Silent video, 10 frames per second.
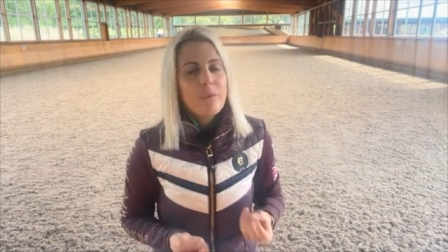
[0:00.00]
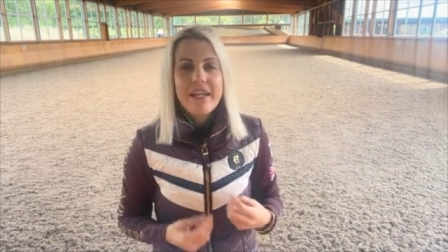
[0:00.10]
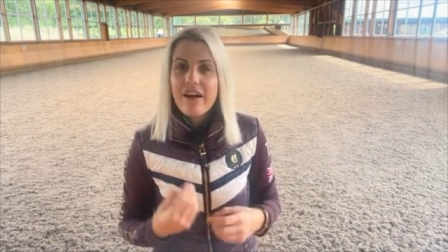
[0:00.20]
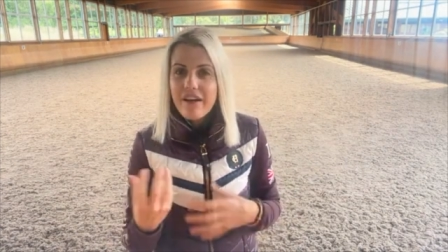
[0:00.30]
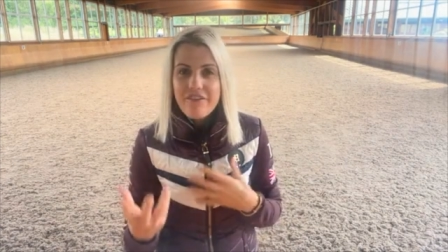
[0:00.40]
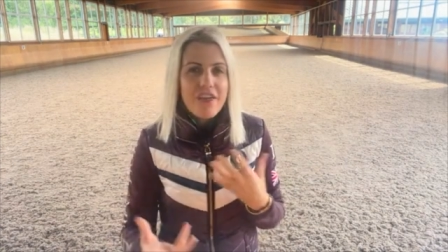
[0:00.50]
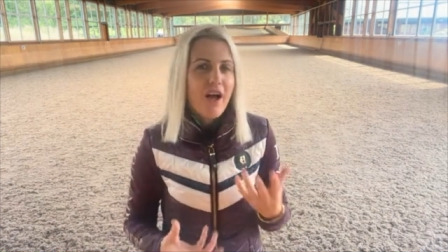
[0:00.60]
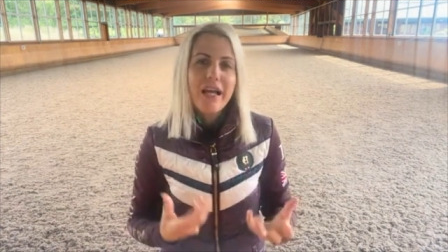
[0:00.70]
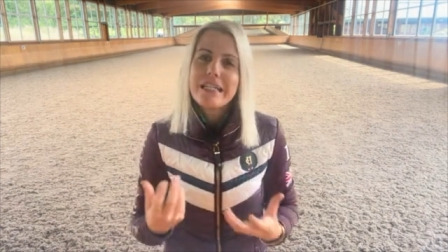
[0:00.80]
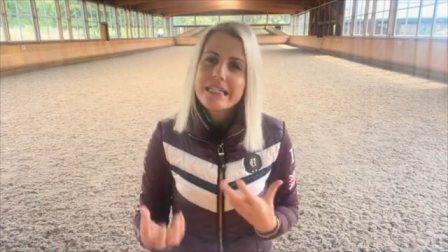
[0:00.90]
We have the
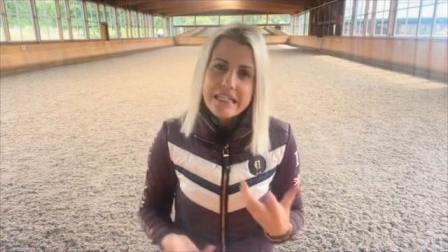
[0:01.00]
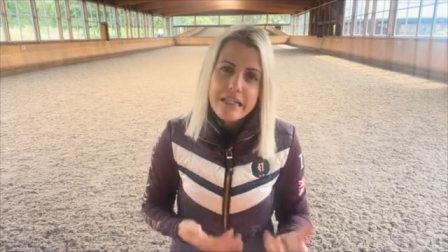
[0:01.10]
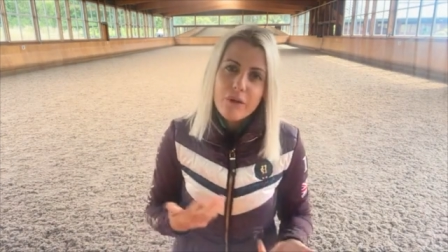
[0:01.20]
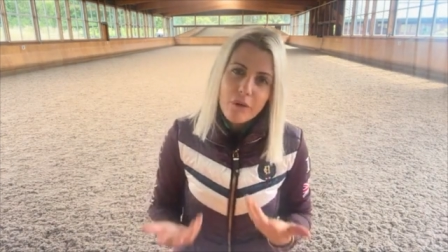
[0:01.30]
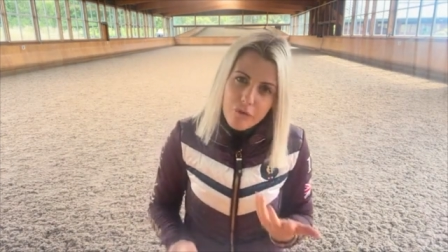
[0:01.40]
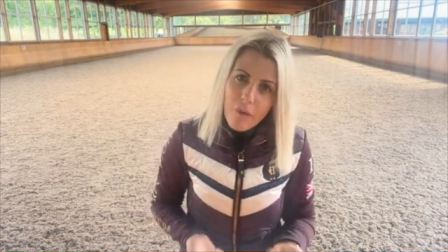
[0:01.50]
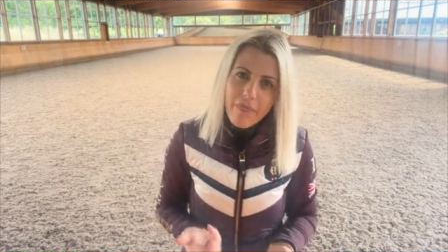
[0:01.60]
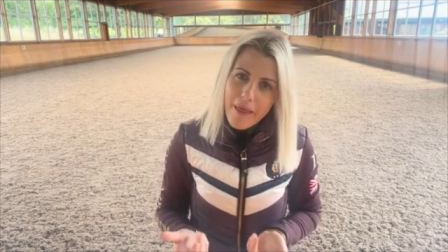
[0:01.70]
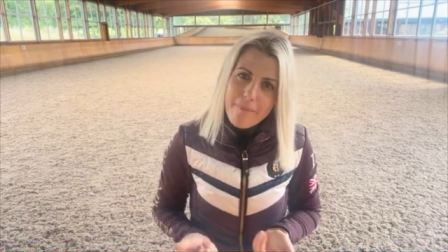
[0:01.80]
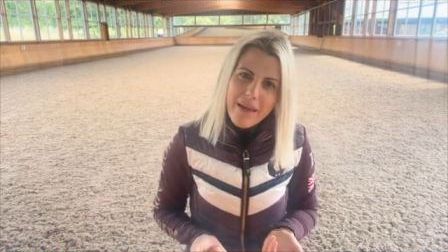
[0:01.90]
idea of what
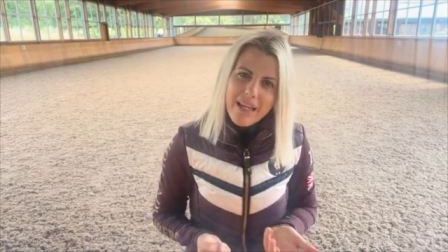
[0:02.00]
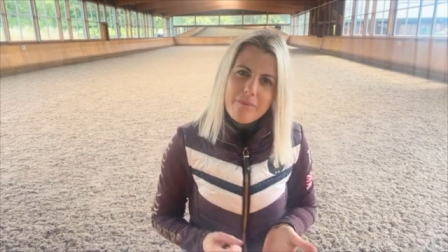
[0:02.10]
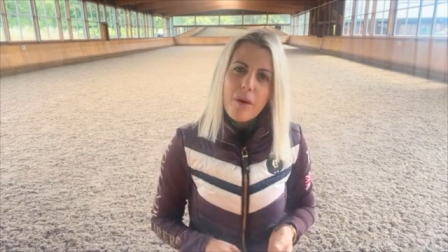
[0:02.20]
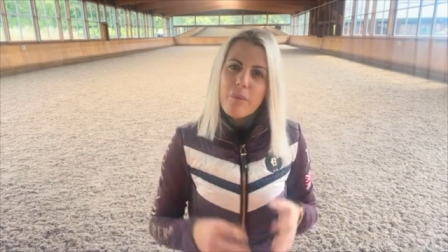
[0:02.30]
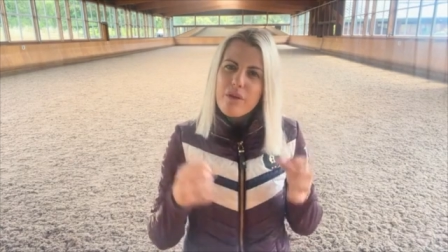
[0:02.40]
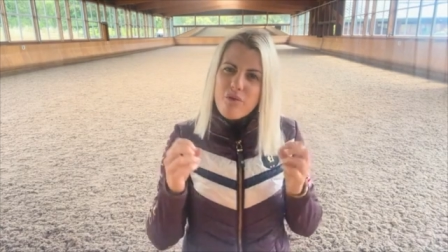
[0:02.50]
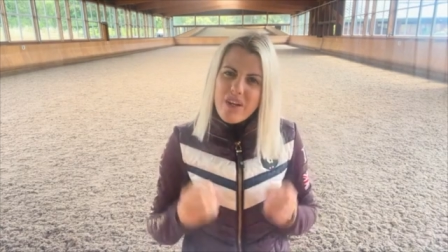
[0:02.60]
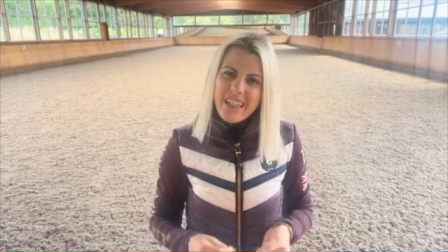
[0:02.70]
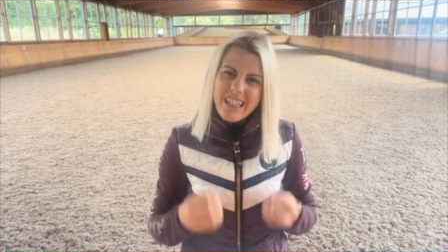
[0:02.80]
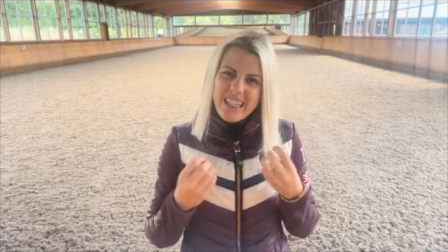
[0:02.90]
they mean, but we
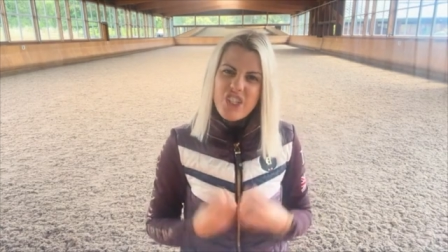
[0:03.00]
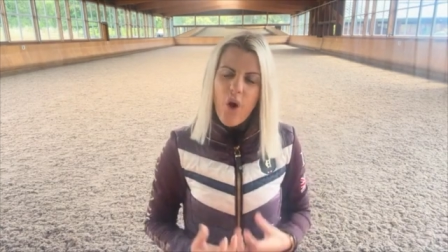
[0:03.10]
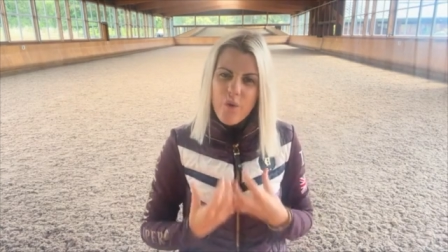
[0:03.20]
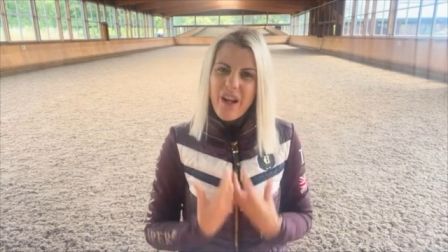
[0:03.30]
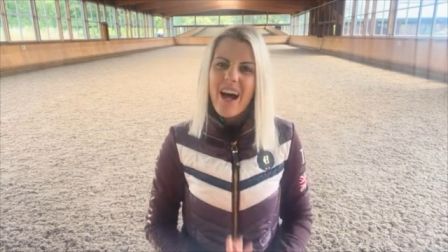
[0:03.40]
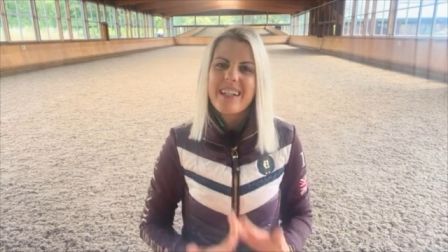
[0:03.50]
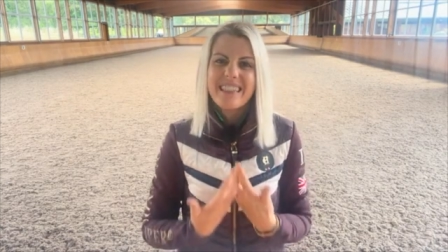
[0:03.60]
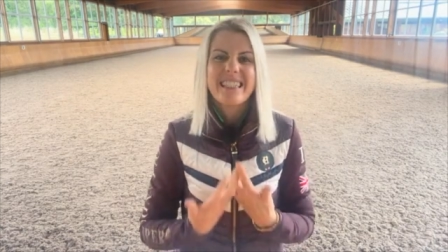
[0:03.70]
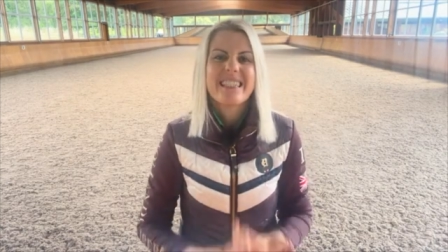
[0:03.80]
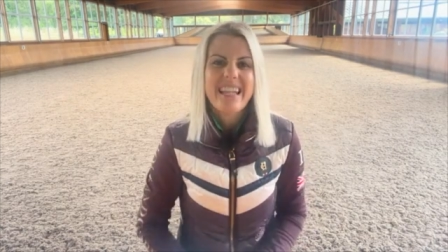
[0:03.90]
really don't
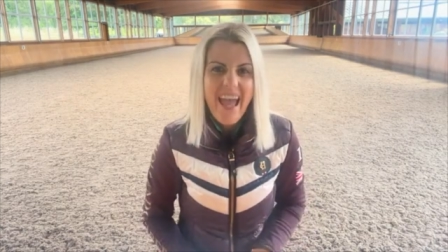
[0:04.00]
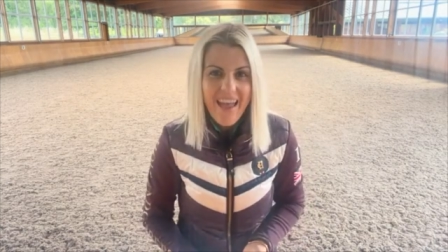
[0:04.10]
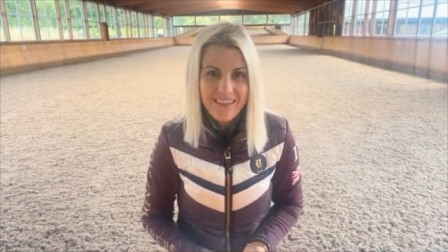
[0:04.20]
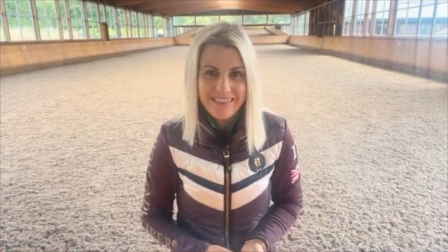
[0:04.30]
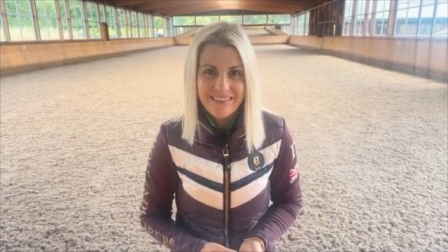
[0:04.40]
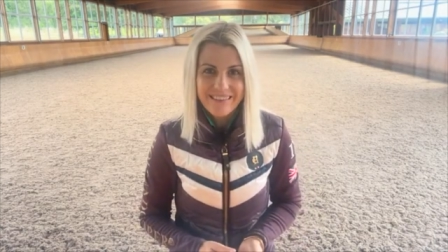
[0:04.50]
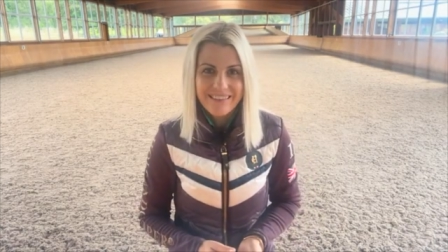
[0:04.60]
understand.